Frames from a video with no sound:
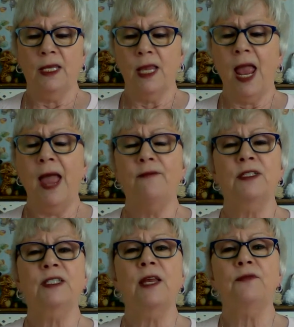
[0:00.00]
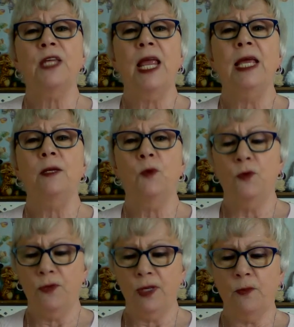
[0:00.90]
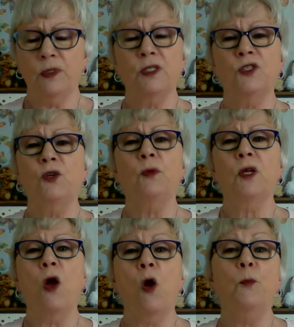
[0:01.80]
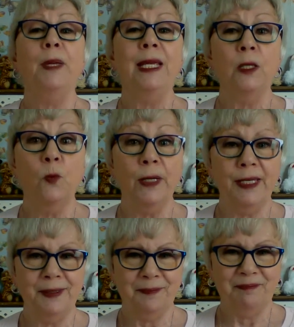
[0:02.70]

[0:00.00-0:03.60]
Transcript: have a stuffed animal that she would call Penguie.